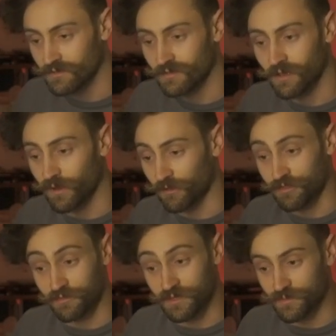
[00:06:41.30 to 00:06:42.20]
About
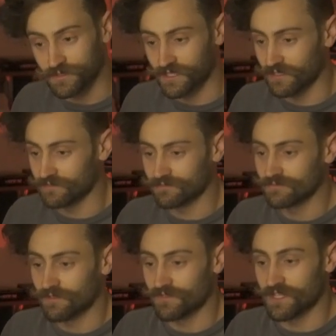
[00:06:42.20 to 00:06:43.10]
3%
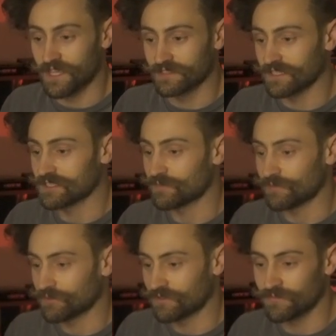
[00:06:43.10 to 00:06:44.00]
of the days I spent
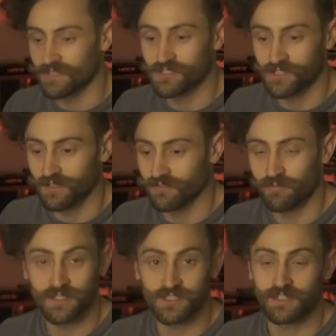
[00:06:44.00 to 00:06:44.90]
with them each year of
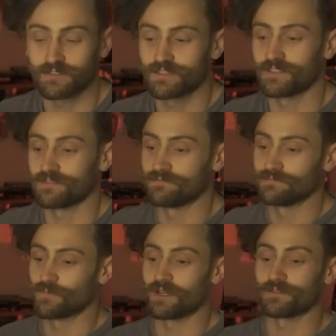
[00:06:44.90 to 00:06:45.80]
my childhood.
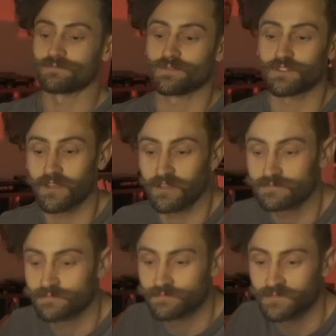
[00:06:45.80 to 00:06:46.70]
Wow, okay.
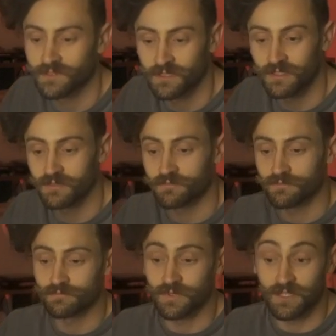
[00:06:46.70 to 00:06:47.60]

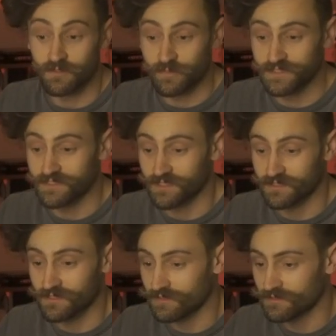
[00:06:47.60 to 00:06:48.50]
Being in the mid
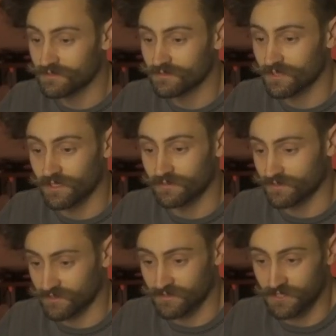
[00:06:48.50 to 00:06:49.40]
60s,
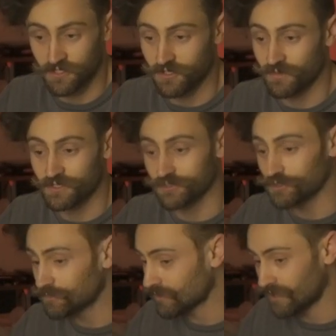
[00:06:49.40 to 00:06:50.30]
let's continue to be
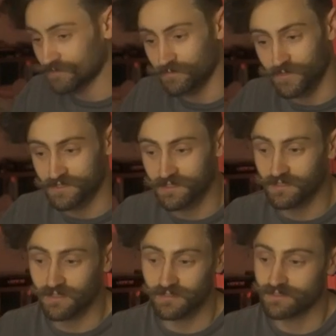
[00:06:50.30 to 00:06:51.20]
super
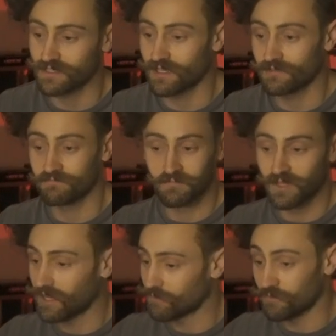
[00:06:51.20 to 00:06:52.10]
optimistic and say
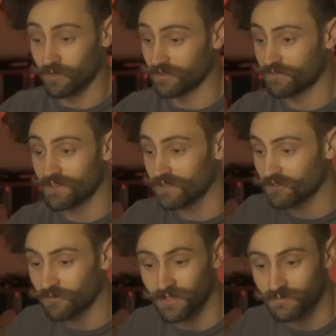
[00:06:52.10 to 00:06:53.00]
I'm one of the
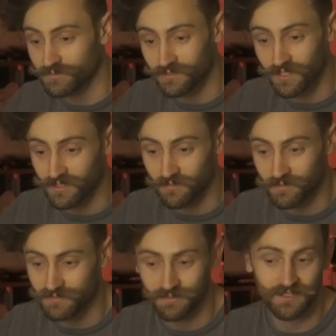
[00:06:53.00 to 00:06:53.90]
incredibly lucky
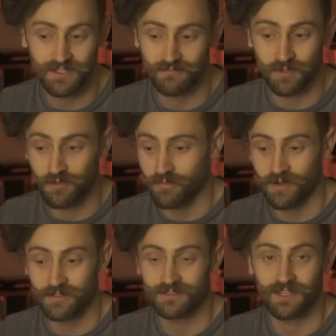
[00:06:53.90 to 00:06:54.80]
people to have both
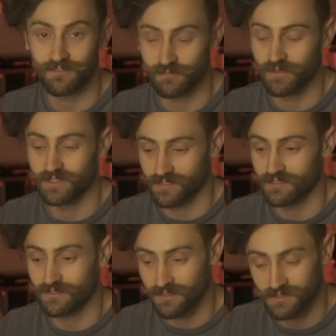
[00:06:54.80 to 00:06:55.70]
parents alive in my
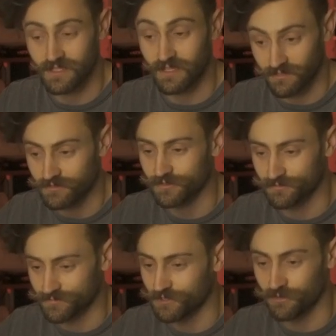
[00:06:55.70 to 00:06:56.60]
60s. Yeah,
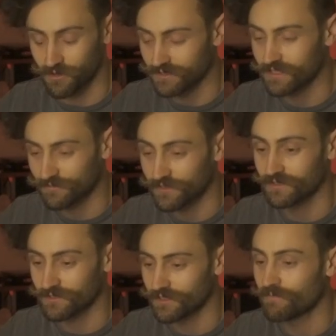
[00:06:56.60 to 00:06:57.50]
you are
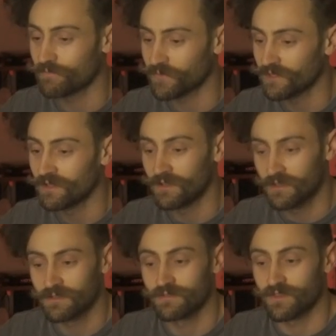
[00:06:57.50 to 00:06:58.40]
definitely.
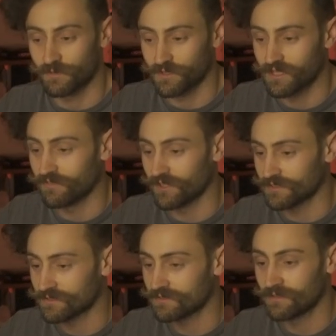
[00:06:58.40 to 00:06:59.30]
That would give
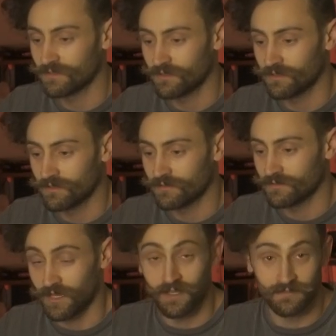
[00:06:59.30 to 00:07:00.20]
us,
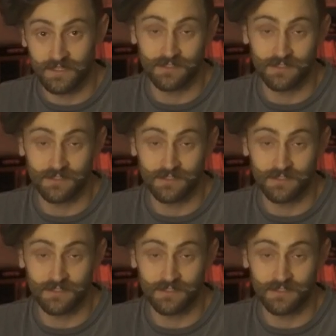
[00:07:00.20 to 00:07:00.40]
and that's